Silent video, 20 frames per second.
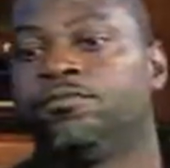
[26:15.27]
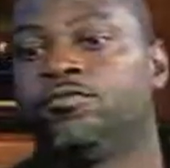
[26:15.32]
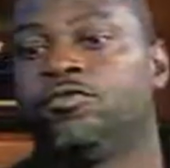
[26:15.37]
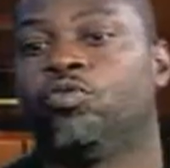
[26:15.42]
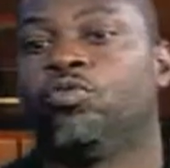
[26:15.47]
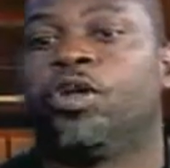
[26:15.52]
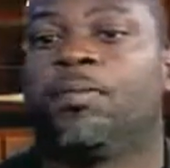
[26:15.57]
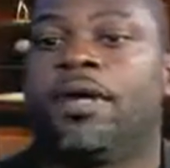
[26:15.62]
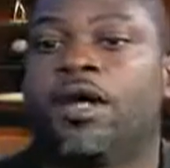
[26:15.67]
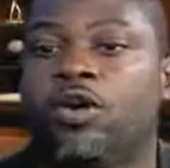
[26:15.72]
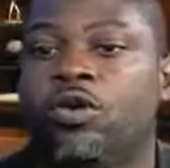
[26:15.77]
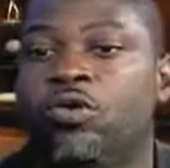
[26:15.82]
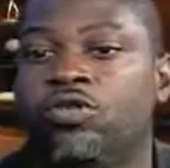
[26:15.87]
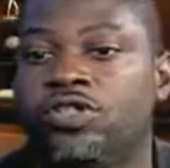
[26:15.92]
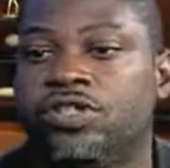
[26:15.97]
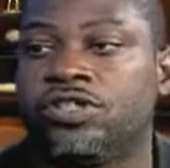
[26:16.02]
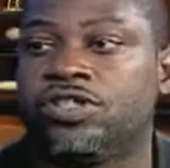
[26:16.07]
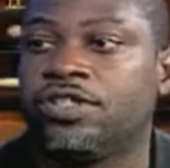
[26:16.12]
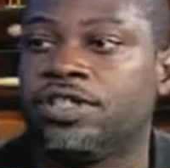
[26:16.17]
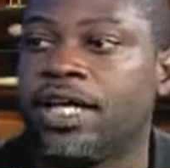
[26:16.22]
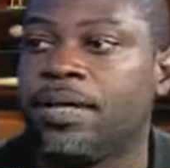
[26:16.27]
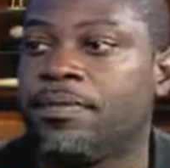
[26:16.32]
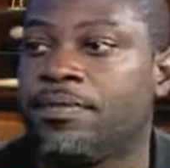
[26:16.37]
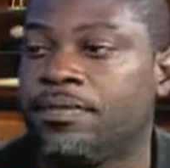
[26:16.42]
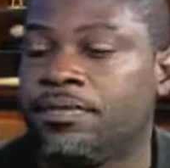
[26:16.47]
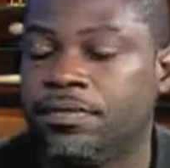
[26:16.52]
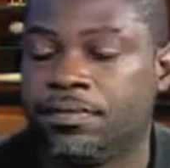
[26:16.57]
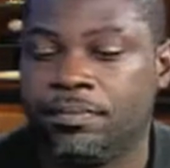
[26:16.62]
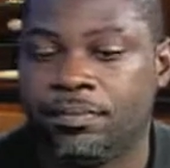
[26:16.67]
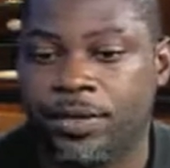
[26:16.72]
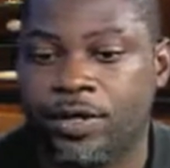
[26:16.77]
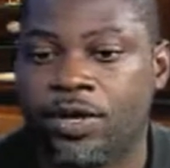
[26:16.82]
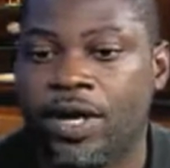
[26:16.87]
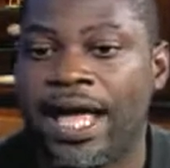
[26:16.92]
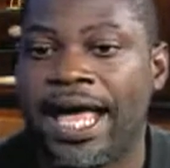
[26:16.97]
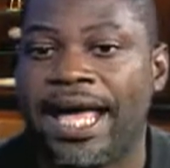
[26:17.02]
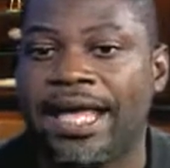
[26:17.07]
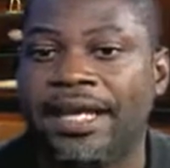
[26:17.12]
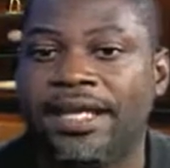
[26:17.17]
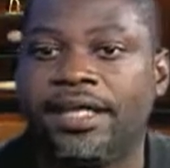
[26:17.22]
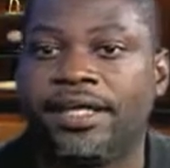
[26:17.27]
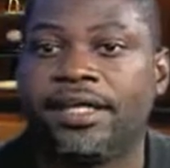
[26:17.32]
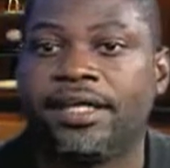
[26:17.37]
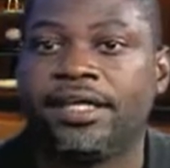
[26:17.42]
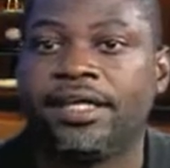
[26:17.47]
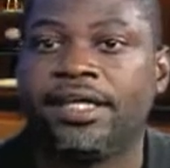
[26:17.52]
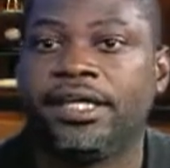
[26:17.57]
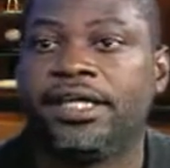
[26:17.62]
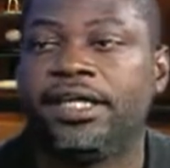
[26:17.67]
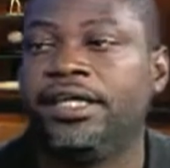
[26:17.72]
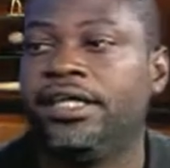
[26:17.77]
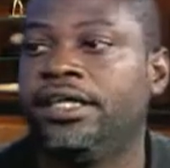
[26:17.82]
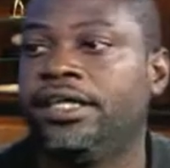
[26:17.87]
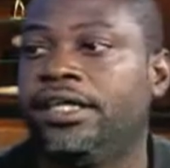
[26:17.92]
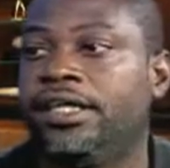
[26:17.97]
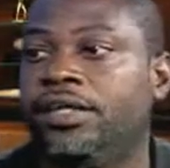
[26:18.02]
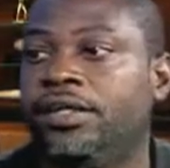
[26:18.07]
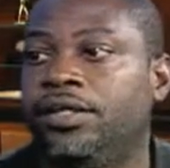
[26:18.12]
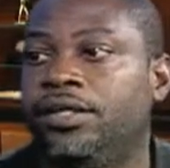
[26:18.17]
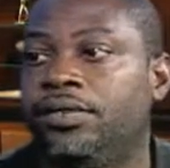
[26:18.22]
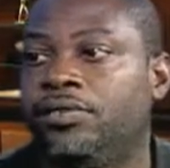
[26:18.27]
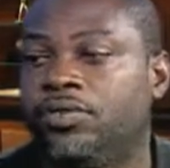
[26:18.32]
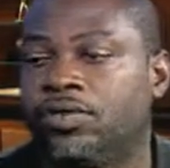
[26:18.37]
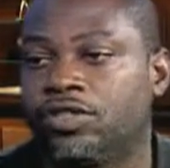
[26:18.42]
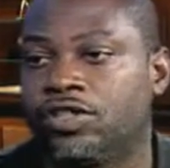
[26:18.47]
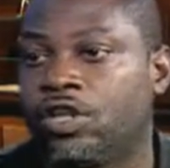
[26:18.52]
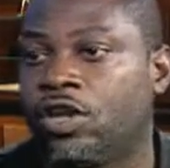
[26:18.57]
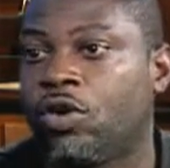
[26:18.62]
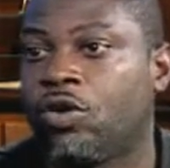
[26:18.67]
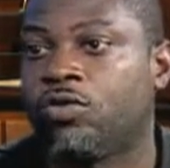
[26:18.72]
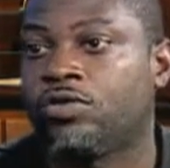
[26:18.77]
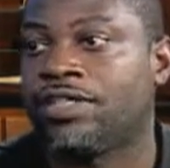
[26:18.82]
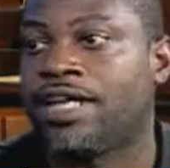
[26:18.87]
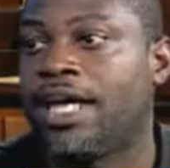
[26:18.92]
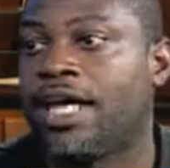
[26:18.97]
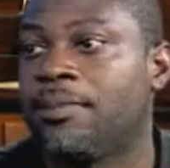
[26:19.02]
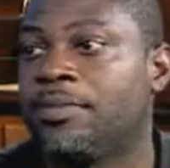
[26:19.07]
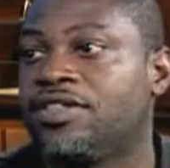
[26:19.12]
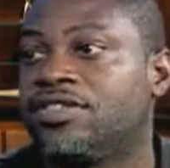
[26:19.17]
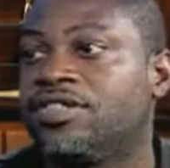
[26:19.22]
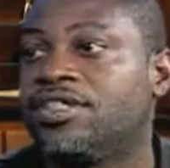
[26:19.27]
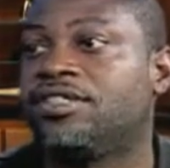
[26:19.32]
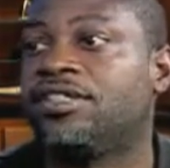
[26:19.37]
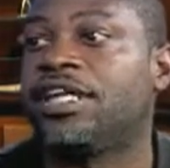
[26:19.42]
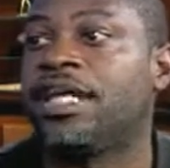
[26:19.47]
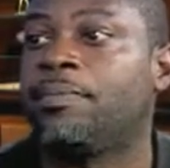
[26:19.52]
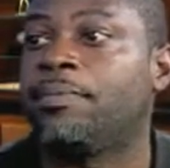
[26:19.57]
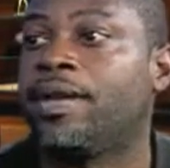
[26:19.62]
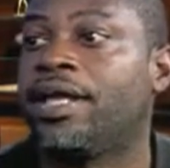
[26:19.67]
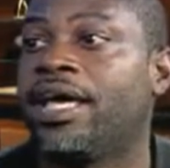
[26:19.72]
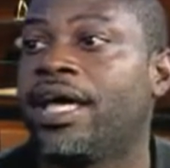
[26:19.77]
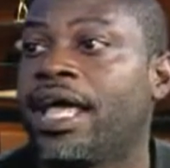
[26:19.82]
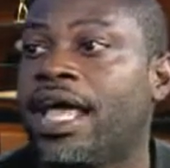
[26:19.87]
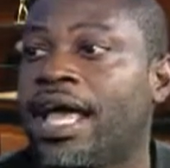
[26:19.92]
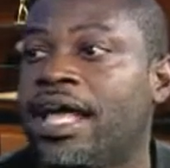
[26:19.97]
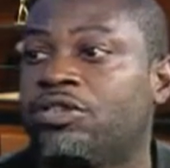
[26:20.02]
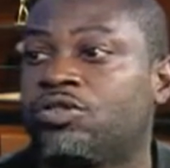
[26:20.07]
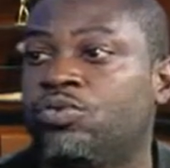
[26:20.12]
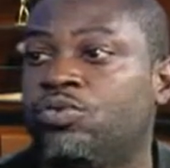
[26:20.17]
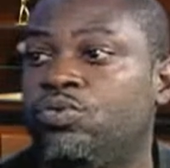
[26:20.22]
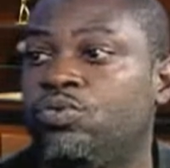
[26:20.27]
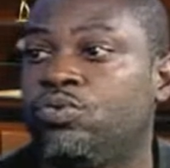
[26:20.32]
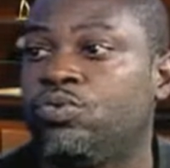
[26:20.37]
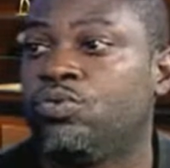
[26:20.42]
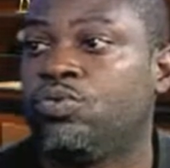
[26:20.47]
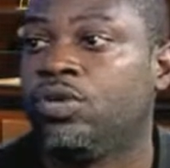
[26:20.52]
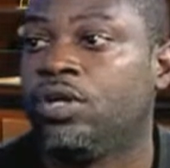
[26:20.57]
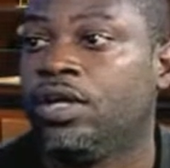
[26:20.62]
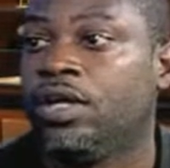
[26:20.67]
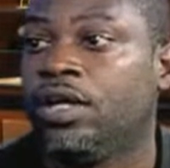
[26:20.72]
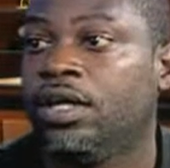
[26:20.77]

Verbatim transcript: one of my coaches is named Bill Heilick. He was a long-time assistant at Plant High School.